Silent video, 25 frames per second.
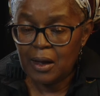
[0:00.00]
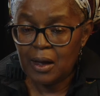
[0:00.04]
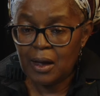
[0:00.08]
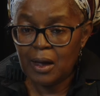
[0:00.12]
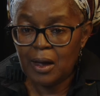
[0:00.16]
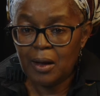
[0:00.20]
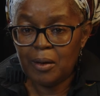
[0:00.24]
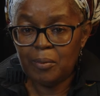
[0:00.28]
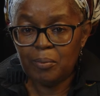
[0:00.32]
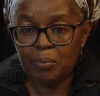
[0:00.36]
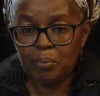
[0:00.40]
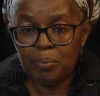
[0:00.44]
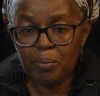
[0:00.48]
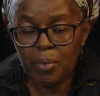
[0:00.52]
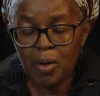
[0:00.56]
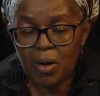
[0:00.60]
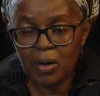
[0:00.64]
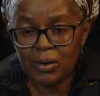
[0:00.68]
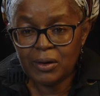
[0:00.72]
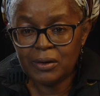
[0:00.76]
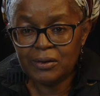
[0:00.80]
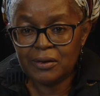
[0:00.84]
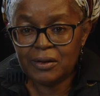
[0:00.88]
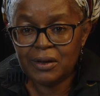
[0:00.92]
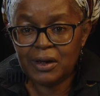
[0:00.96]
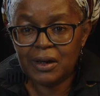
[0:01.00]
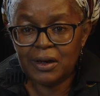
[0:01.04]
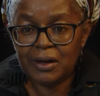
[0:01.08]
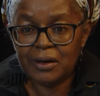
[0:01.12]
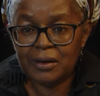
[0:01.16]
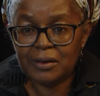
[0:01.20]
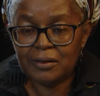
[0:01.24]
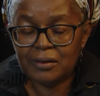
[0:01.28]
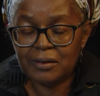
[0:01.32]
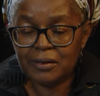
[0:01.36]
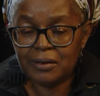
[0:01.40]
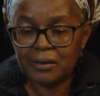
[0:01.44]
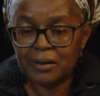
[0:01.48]
And
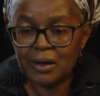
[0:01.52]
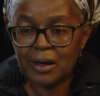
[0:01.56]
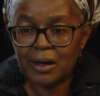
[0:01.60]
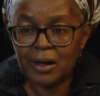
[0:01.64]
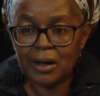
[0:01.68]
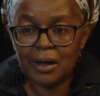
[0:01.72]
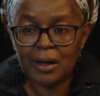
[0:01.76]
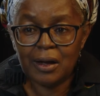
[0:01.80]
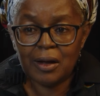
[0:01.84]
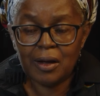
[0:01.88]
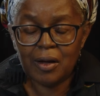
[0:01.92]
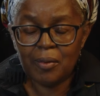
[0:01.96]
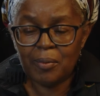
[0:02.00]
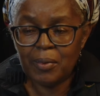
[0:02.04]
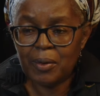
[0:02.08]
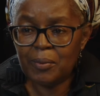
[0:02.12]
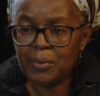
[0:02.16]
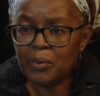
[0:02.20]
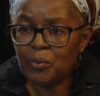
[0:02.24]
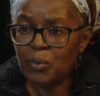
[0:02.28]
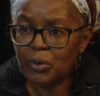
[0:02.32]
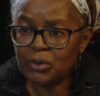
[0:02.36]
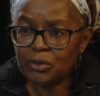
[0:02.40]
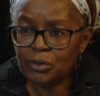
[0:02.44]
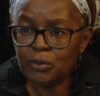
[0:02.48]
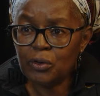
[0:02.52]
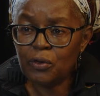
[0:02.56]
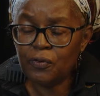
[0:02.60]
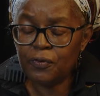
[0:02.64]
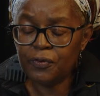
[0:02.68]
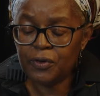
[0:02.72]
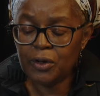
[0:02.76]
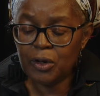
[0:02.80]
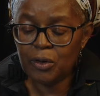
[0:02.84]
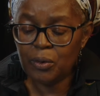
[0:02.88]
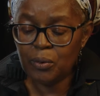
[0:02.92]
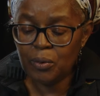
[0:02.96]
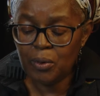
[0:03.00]
politics, I mean, what's your
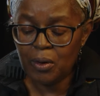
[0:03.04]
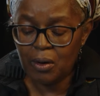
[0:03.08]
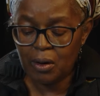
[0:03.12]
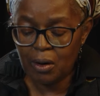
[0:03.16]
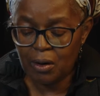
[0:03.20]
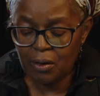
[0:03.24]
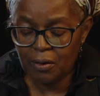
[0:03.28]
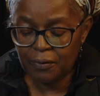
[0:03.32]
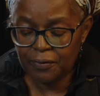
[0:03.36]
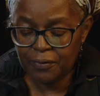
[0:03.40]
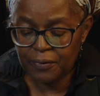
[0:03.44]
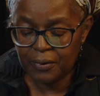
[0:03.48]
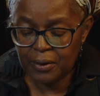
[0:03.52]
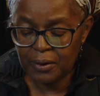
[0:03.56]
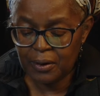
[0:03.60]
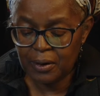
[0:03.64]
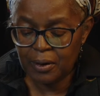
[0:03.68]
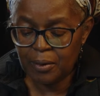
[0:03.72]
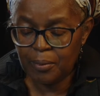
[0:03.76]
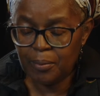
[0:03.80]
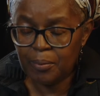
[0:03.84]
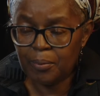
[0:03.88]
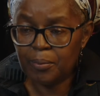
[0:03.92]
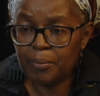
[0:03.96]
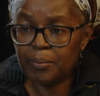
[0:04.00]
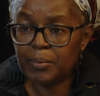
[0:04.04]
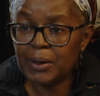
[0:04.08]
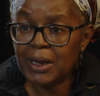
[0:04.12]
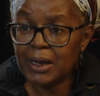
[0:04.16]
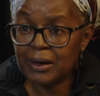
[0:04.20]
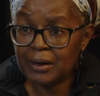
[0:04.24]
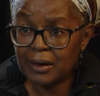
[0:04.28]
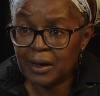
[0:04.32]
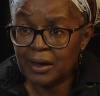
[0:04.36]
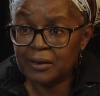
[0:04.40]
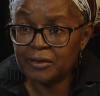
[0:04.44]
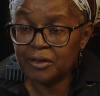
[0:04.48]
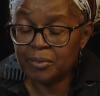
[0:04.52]
view of
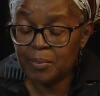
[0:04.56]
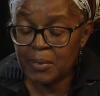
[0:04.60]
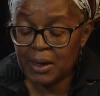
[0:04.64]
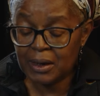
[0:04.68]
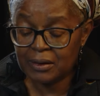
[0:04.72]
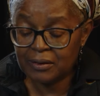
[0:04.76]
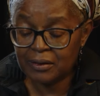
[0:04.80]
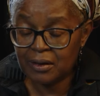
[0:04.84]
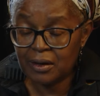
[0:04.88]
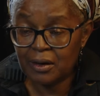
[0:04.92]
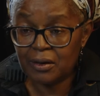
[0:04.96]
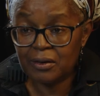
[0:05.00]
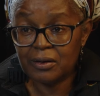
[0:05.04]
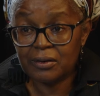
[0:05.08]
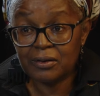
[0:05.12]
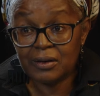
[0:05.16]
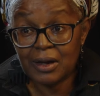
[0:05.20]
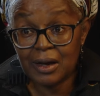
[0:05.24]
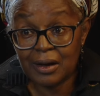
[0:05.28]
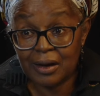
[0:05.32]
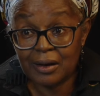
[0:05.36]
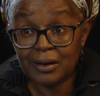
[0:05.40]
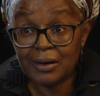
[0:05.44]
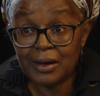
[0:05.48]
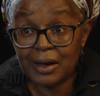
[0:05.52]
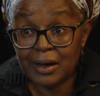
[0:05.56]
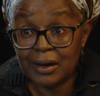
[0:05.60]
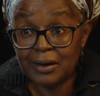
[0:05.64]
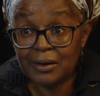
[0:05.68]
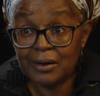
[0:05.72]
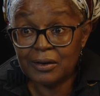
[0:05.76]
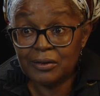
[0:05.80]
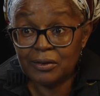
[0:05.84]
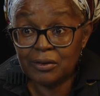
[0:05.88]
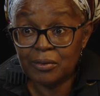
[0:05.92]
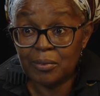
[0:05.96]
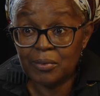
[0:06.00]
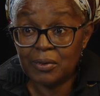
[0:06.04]
Black Lives Matter? Because that, again,
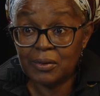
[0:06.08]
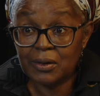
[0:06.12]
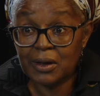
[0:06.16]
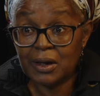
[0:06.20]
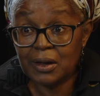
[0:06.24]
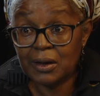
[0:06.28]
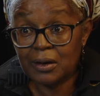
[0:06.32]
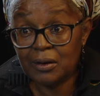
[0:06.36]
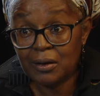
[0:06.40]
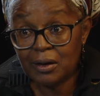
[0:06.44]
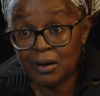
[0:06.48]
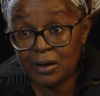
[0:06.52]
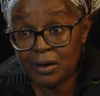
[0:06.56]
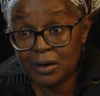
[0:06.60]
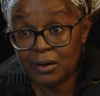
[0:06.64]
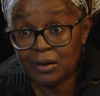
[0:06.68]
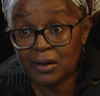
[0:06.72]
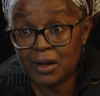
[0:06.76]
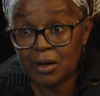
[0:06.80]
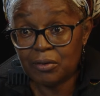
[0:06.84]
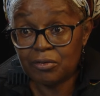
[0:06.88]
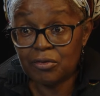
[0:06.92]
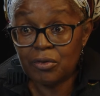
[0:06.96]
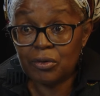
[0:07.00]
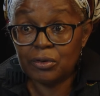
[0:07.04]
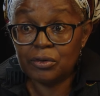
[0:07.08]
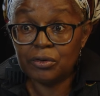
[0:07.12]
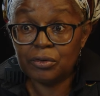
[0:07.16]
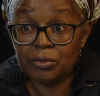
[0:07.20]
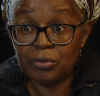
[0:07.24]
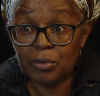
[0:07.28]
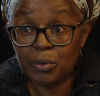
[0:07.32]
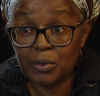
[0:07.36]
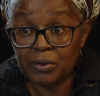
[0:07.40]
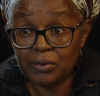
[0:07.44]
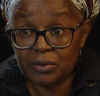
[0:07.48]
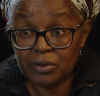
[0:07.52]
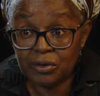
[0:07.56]
is something that runs
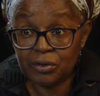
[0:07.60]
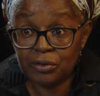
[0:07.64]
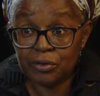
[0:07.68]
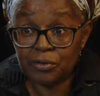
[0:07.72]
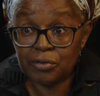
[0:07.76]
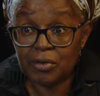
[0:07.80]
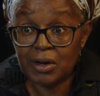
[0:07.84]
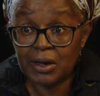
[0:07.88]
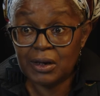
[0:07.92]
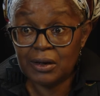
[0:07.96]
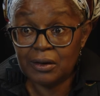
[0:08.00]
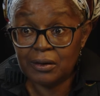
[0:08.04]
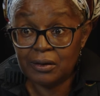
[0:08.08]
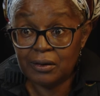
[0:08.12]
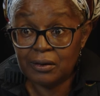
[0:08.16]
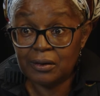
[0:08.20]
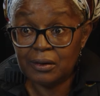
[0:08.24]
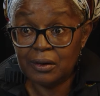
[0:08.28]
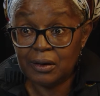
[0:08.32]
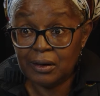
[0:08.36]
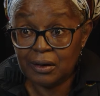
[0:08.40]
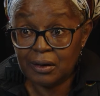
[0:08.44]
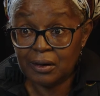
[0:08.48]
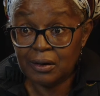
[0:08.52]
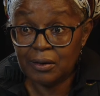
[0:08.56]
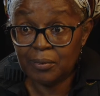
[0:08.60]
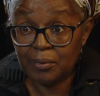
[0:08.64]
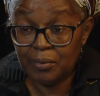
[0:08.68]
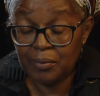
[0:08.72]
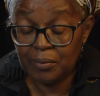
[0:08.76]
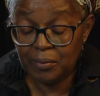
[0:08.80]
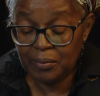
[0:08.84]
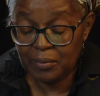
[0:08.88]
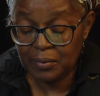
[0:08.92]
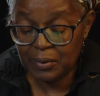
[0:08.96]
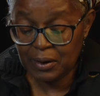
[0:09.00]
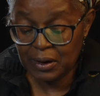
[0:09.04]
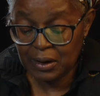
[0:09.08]
through as a strand
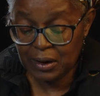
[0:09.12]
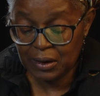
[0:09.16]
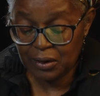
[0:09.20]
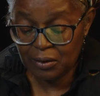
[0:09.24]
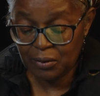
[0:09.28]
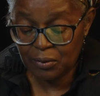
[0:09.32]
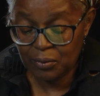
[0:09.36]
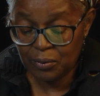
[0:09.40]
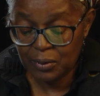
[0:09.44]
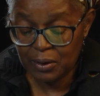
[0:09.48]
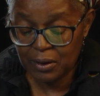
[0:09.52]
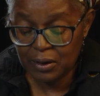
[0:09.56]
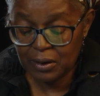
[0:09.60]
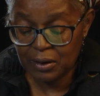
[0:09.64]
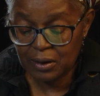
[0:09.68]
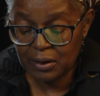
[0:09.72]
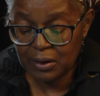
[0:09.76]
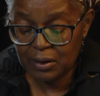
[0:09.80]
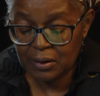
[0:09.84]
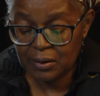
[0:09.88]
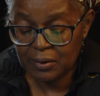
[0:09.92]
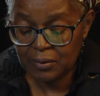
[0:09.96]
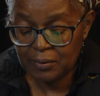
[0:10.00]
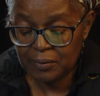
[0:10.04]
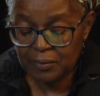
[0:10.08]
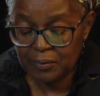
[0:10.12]
in your work.